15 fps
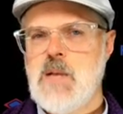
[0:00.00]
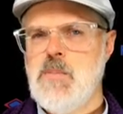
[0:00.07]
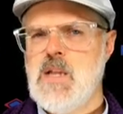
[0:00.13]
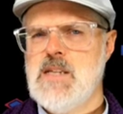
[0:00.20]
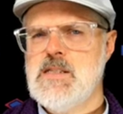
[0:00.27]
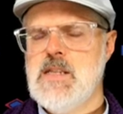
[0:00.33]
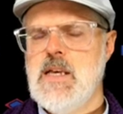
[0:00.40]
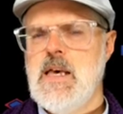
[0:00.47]

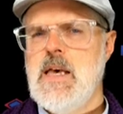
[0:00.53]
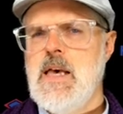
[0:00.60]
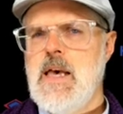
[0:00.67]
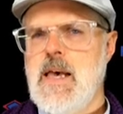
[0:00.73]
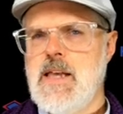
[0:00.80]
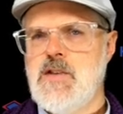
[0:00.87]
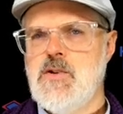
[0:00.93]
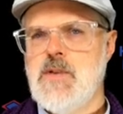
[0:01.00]
Plus,
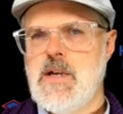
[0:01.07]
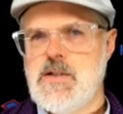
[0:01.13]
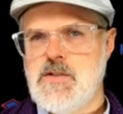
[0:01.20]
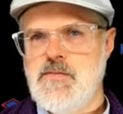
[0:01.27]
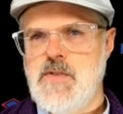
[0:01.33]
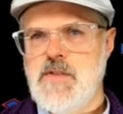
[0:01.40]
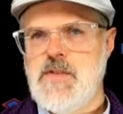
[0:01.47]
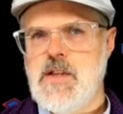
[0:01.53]
a
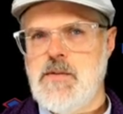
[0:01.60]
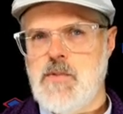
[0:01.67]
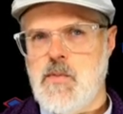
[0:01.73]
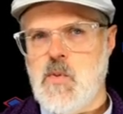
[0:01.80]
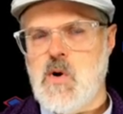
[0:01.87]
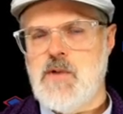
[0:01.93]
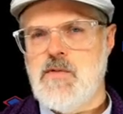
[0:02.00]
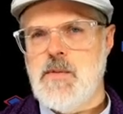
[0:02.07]
2015
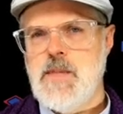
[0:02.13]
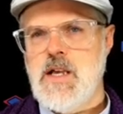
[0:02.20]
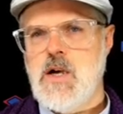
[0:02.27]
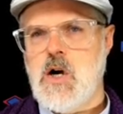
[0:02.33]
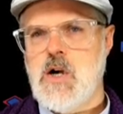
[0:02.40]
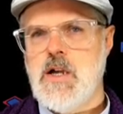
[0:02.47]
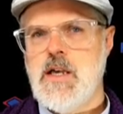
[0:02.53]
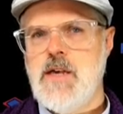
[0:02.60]
report from the
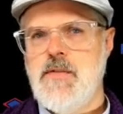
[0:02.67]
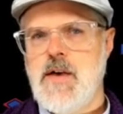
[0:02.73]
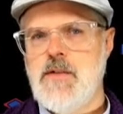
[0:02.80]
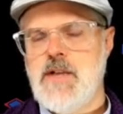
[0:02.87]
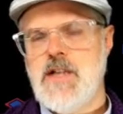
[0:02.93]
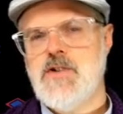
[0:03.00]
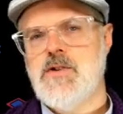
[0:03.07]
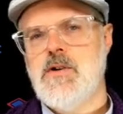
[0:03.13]
Carnegie
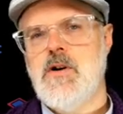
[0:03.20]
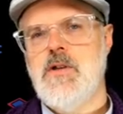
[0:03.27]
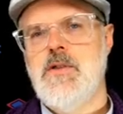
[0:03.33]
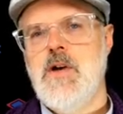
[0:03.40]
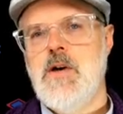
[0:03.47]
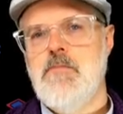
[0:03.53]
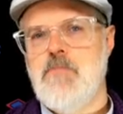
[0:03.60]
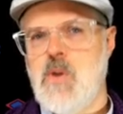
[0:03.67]
Foundation
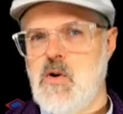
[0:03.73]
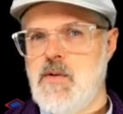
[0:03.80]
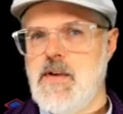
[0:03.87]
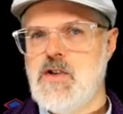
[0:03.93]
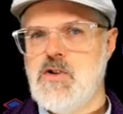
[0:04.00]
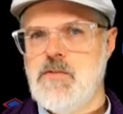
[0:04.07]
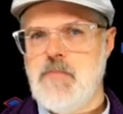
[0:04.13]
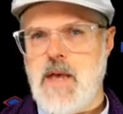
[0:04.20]
called
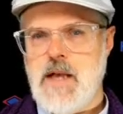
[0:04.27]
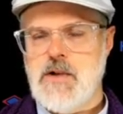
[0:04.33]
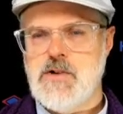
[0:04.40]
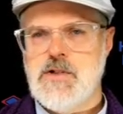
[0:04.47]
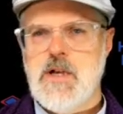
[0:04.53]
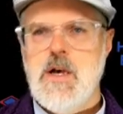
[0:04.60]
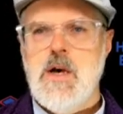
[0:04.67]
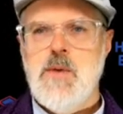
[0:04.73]
Motivation
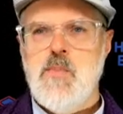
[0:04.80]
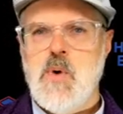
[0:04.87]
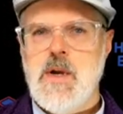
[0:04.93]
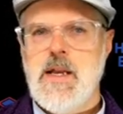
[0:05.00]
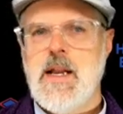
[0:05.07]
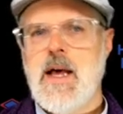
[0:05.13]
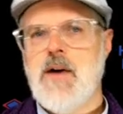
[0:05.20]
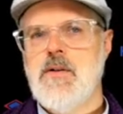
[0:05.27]
Matters
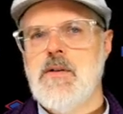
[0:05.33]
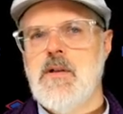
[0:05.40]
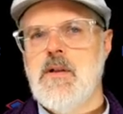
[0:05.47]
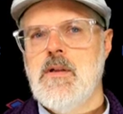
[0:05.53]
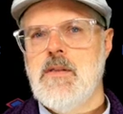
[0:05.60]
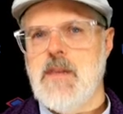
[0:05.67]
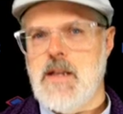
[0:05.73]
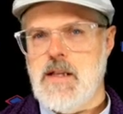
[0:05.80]
pointed out
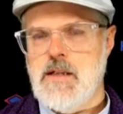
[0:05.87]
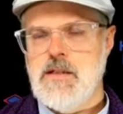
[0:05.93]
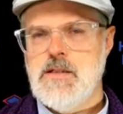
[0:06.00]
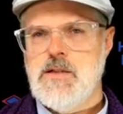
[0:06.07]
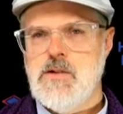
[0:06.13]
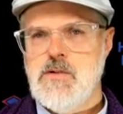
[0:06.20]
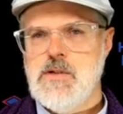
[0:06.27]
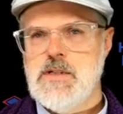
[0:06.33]
that in
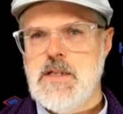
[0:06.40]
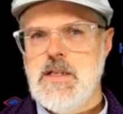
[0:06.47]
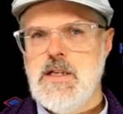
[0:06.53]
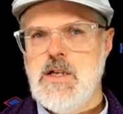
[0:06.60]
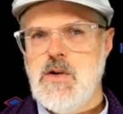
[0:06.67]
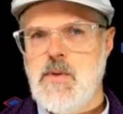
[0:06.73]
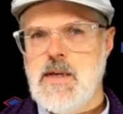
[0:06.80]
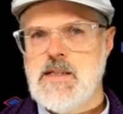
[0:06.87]
schools in the
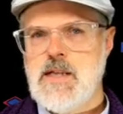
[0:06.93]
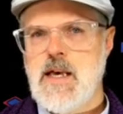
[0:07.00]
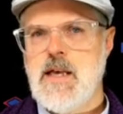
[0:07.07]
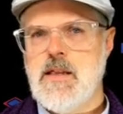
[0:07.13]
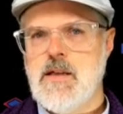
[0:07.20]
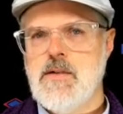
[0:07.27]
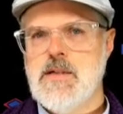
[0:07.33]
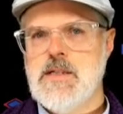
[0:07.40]

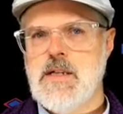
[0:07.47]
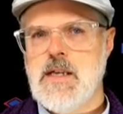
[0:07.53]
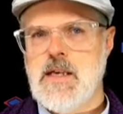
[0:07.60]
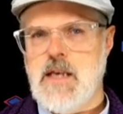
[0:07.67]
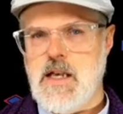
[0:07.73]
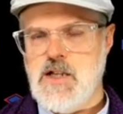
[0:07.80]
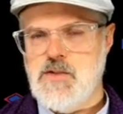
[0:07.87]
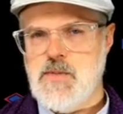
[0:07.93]
USA there is an
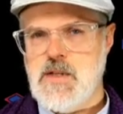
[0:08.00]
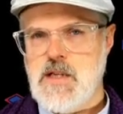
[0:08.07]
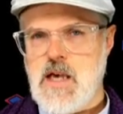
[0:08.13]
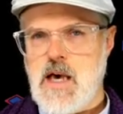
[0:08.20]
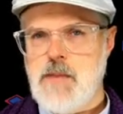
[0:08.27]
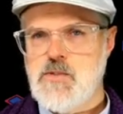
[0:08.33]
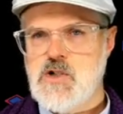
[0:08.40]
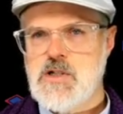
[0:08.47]
engagement
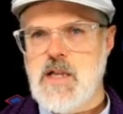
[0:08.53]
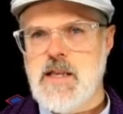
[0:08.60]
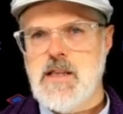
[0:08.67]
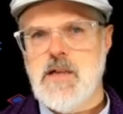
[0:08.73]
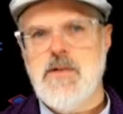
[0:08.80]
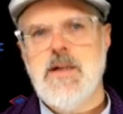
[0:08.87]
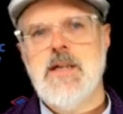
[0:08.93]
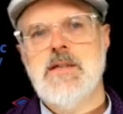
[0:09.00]
gap, just
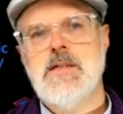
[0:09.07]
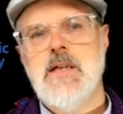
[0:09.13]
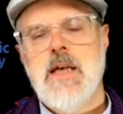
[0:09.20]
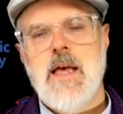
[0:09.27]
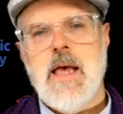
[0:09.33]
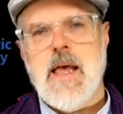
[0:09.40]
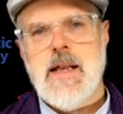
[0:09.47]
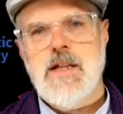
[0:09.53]
like there is
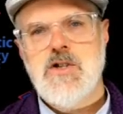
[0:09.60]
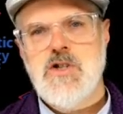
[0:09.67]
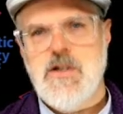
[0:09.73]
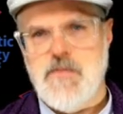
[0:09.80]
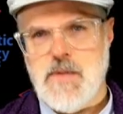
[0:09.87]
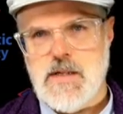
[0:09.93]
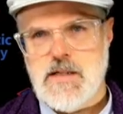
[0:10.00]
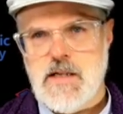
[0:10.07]
an
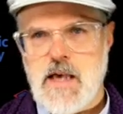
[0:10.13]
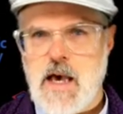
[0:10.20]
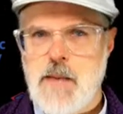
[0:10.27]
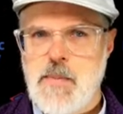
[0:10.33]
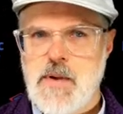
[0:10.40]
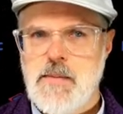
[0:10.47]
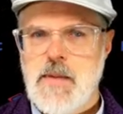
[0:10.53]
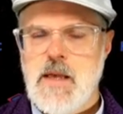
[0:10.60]
achievement
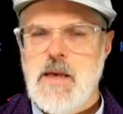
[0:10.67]
gap